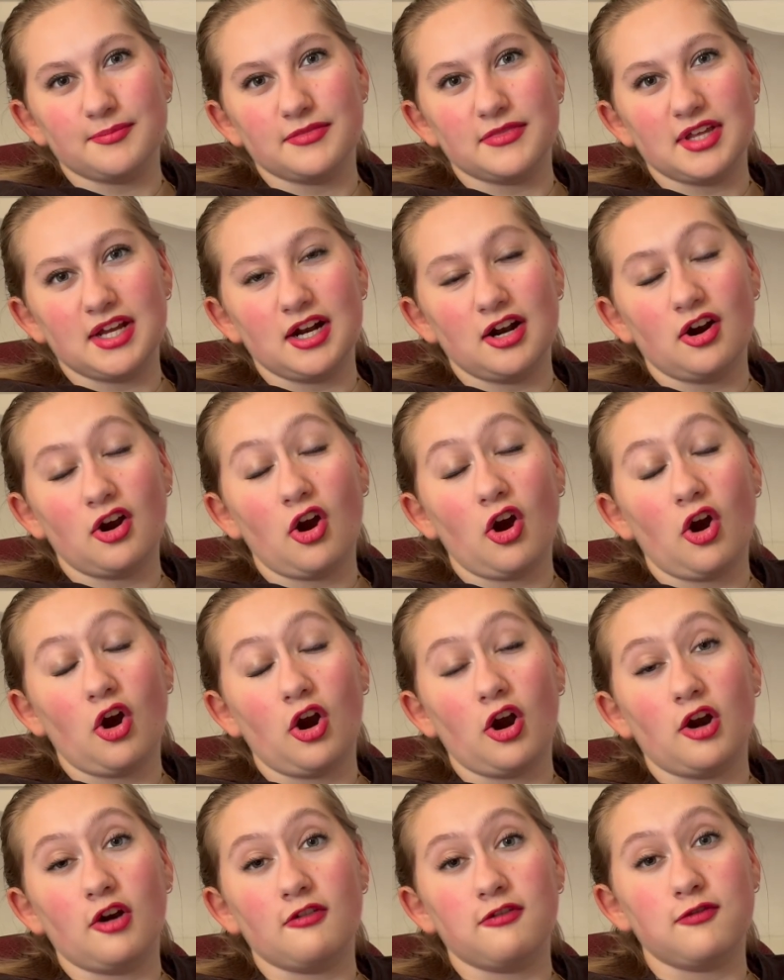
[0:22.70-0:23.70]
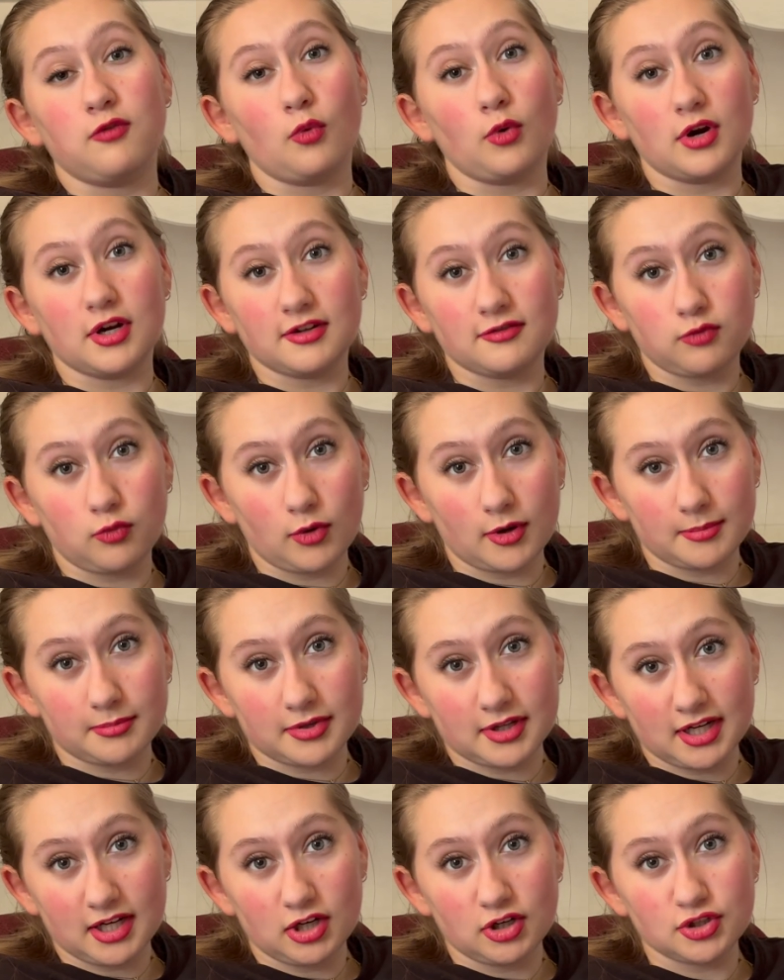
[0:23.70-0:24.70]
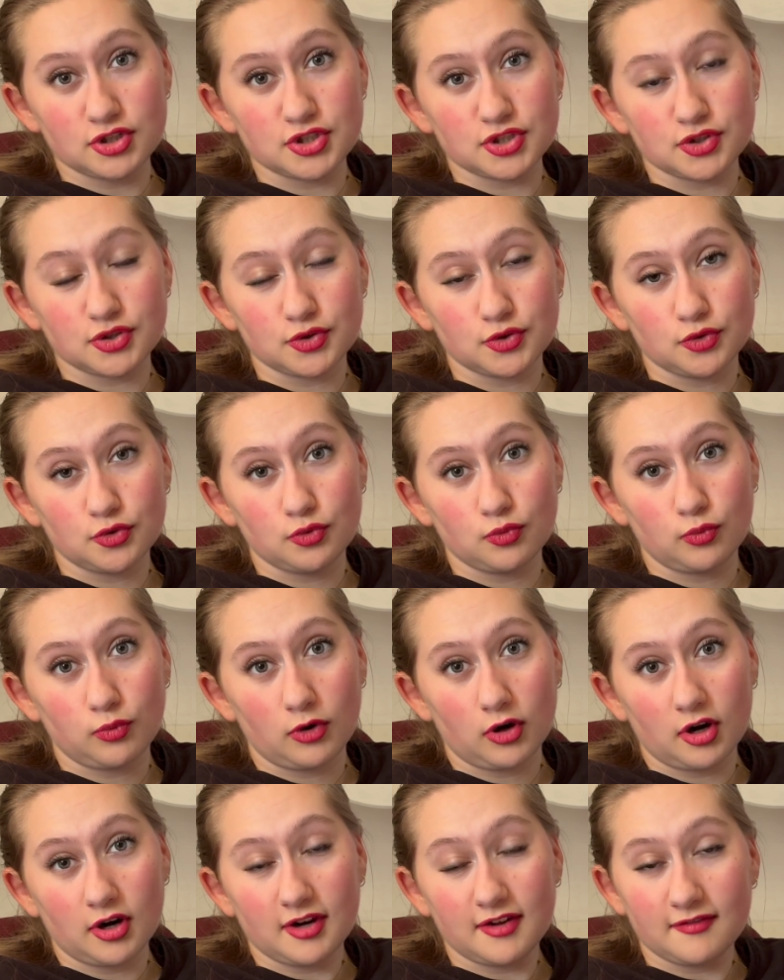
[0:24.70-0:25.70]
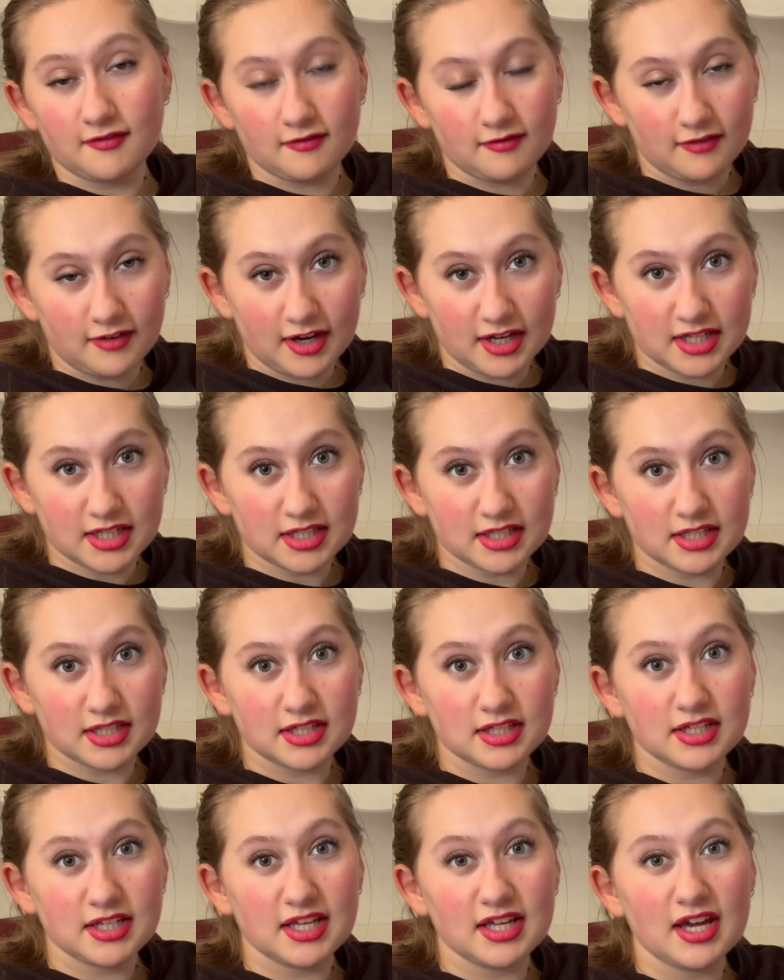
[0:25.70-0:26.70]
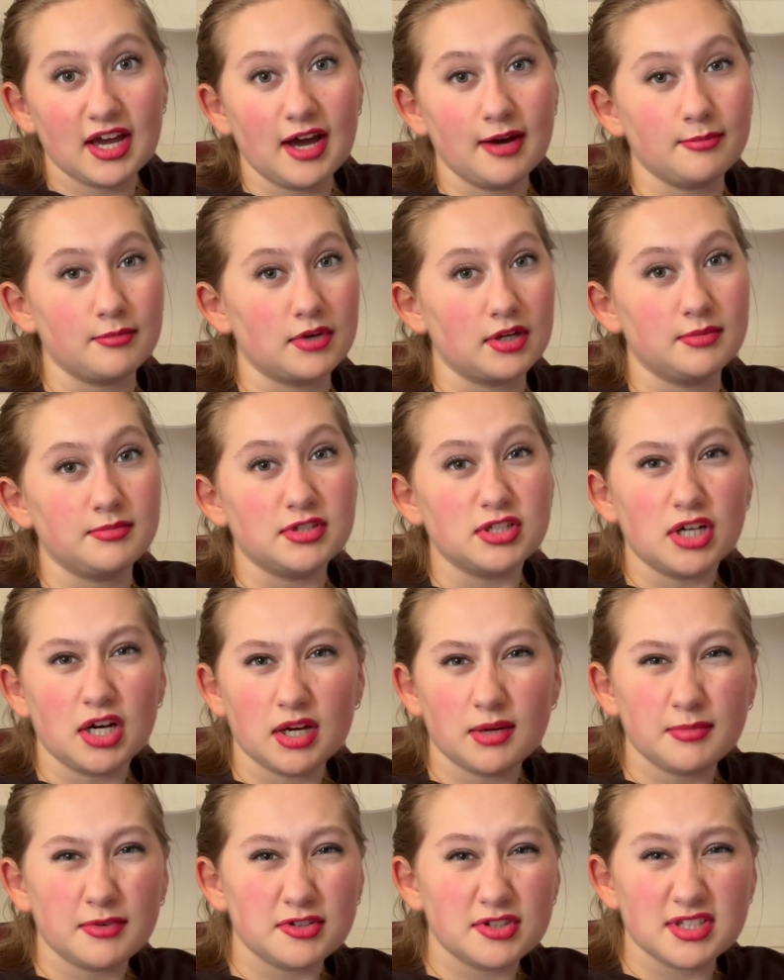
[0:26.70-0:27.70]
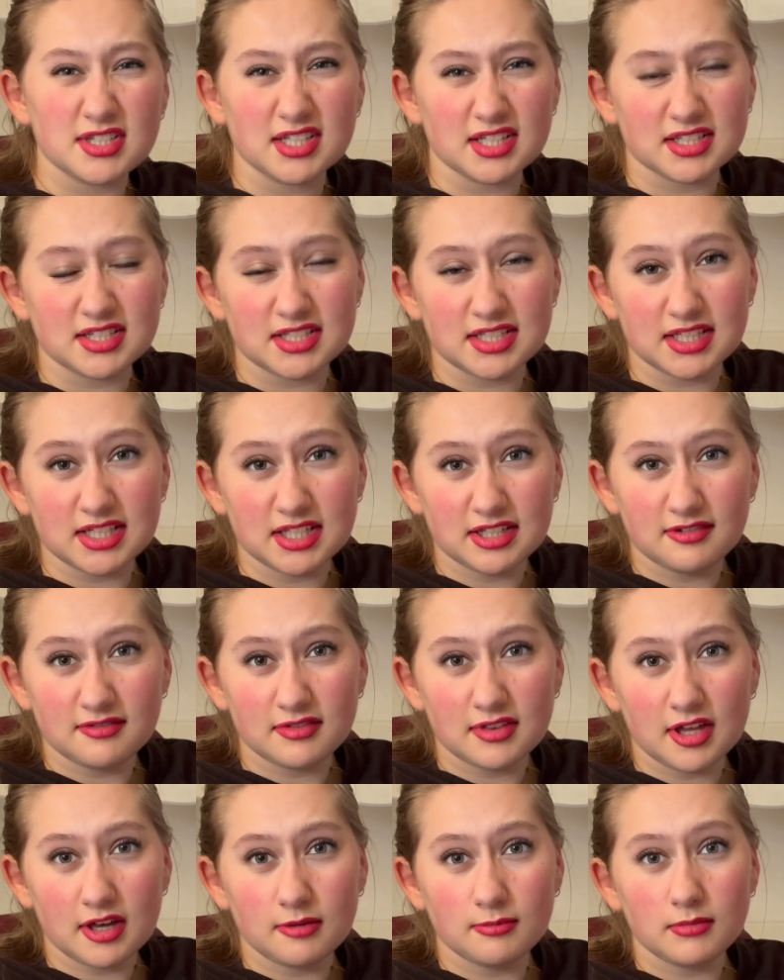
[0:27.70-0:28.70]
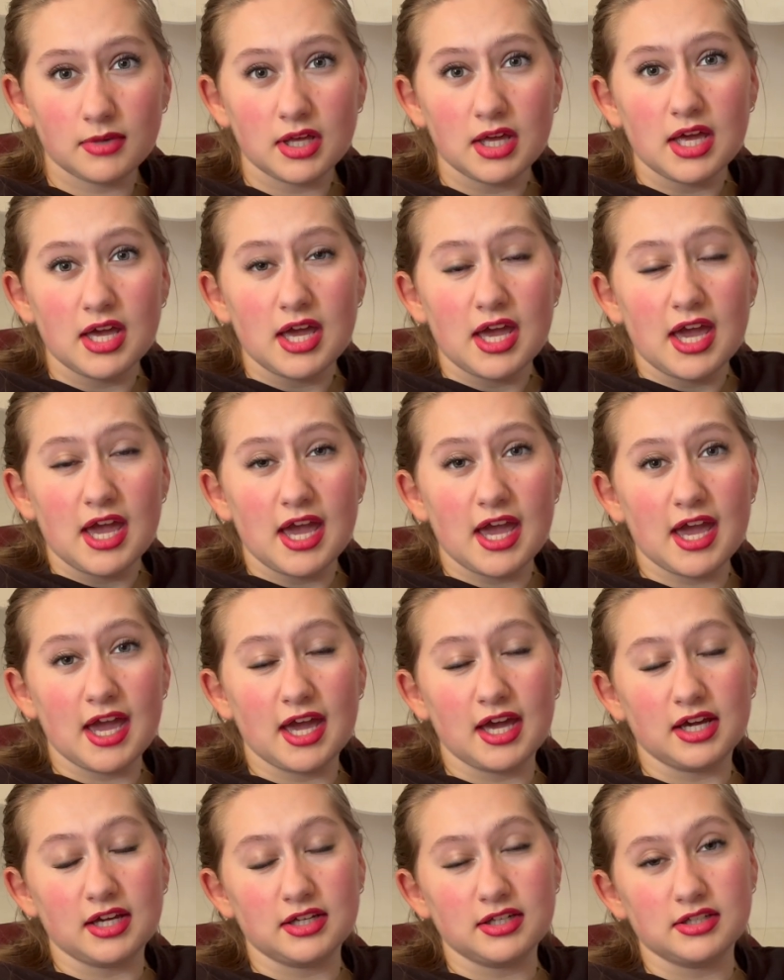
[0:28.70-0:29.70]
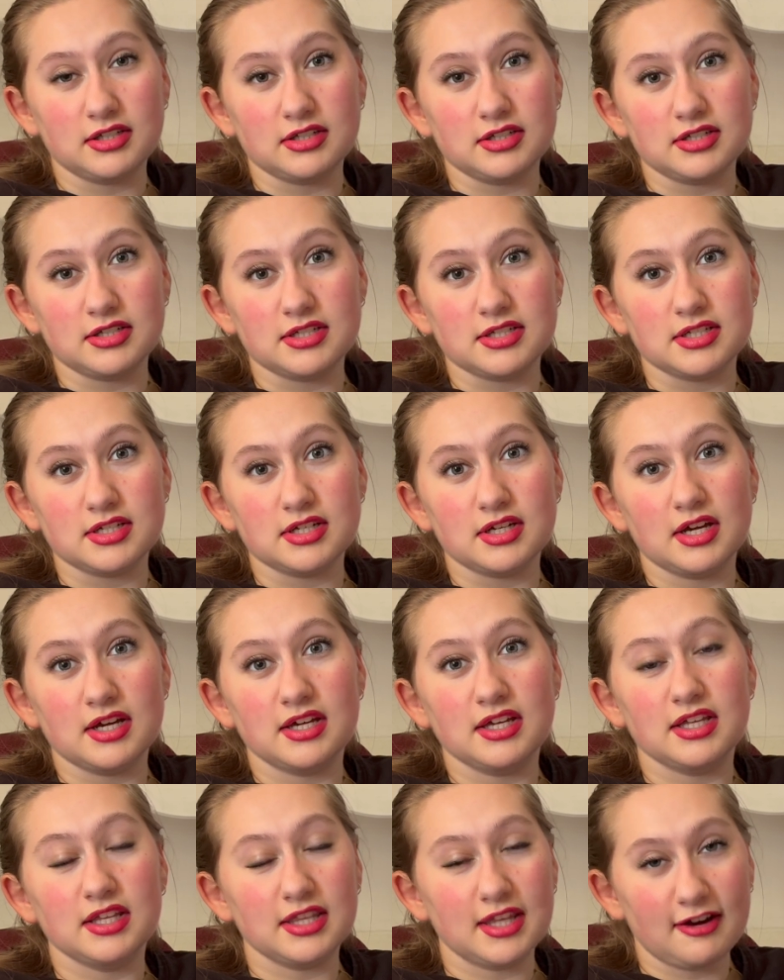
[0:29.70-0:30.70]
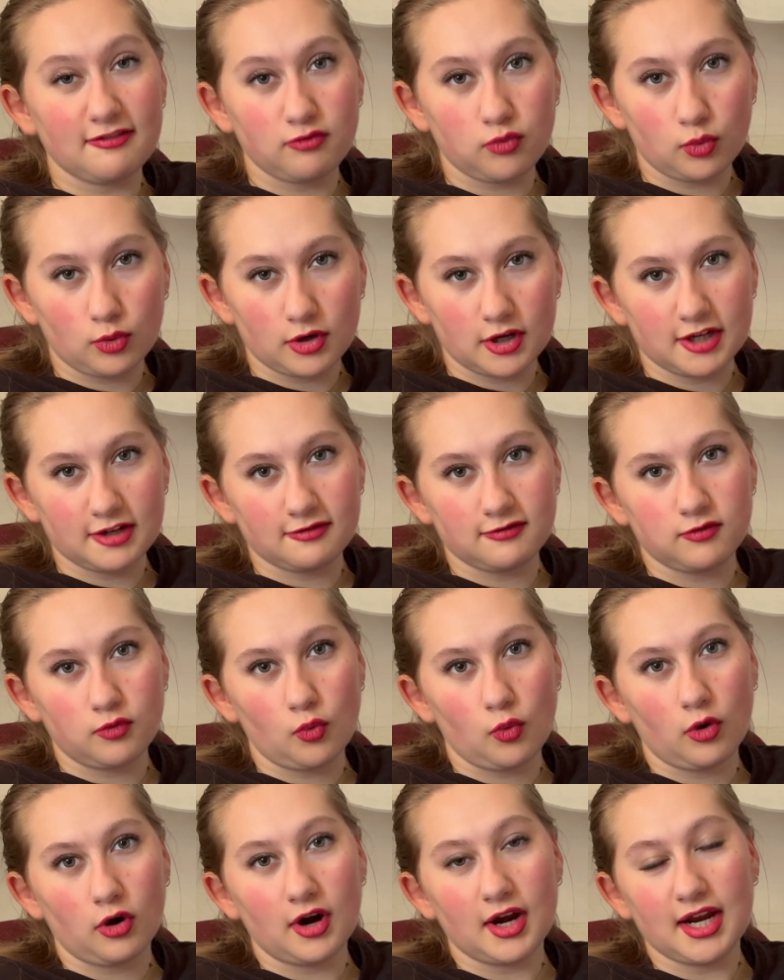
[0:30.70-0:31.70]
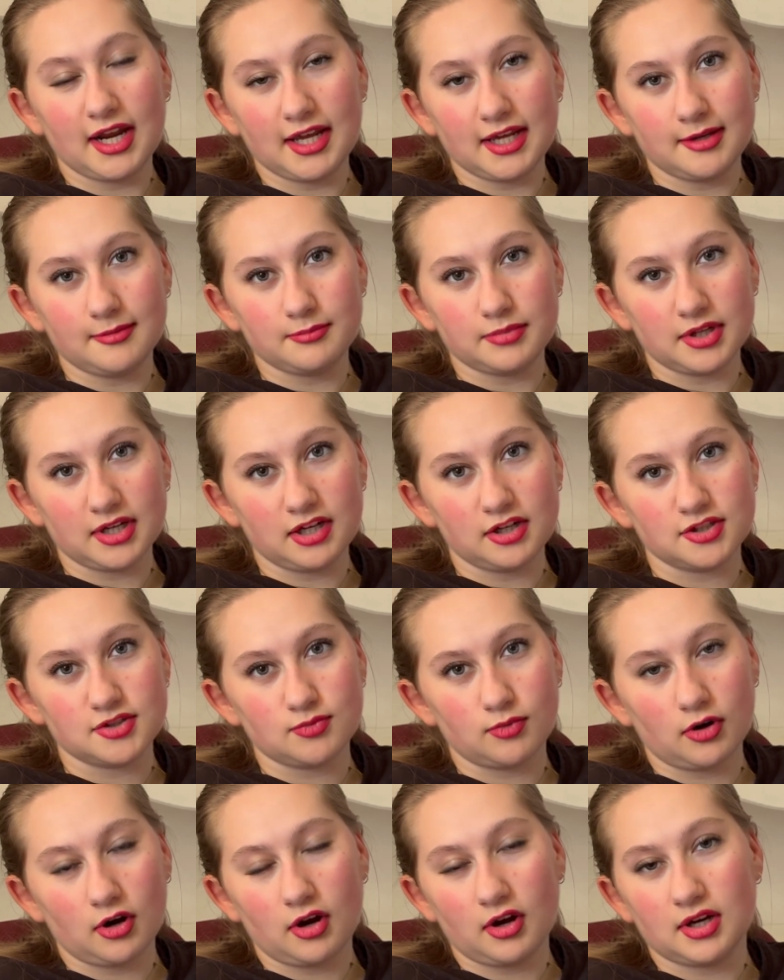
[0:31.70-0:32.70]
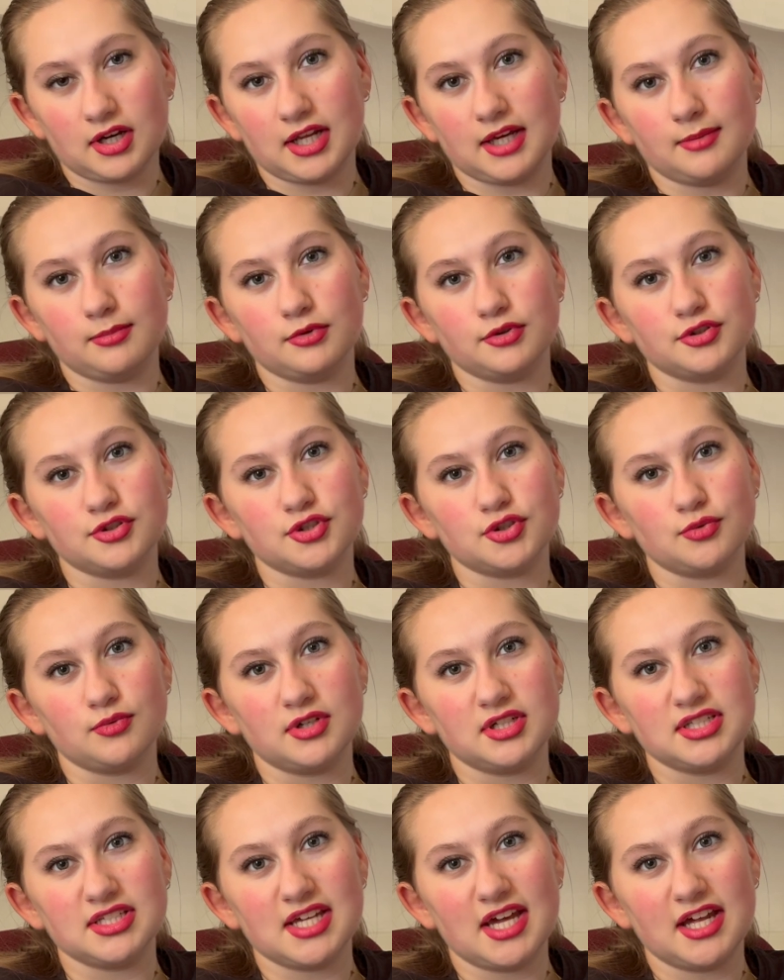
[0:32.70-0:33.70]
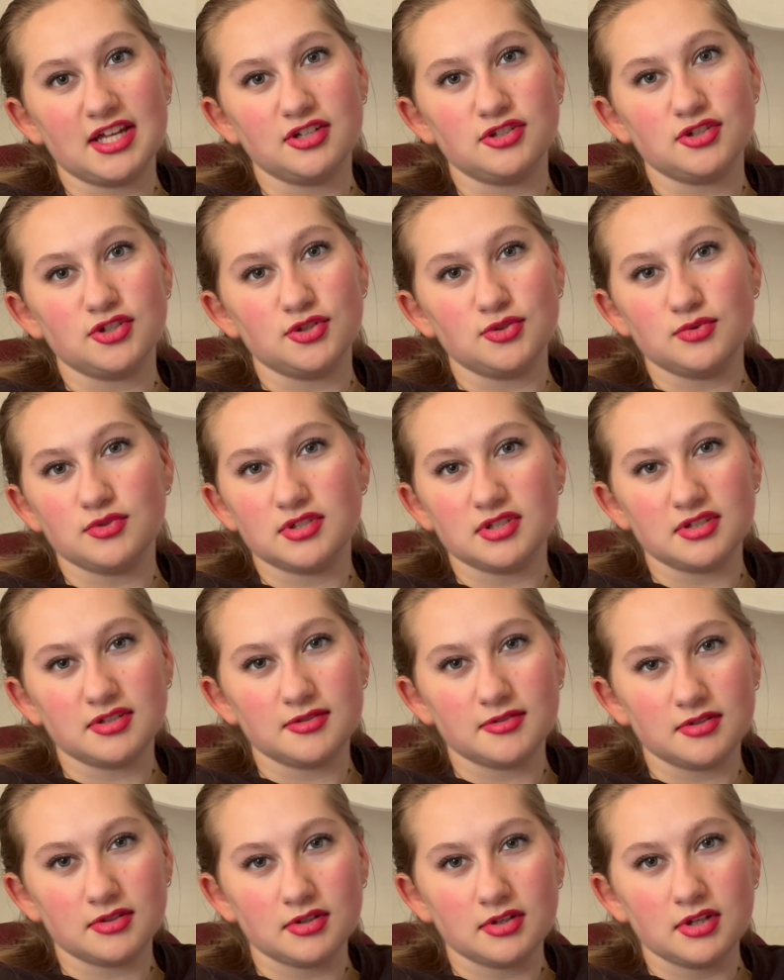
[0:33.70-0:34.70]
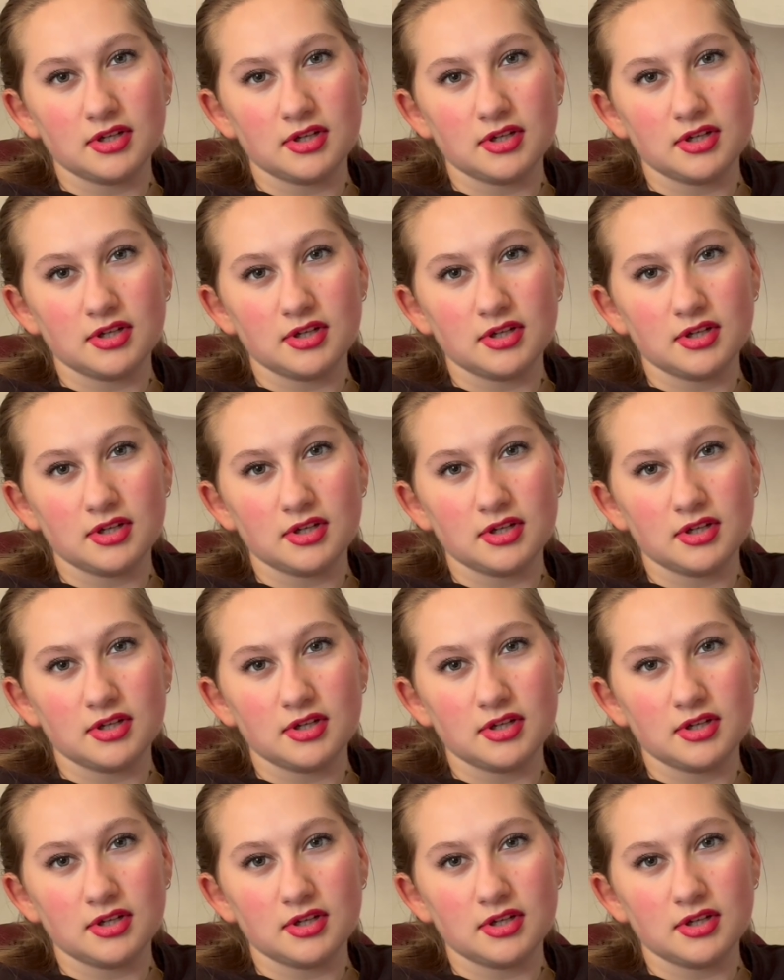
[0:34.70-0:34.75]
There are 44 players who were invited. I'm going to be talking about 16 of them. And in that 44, 8 players were unable to attend due to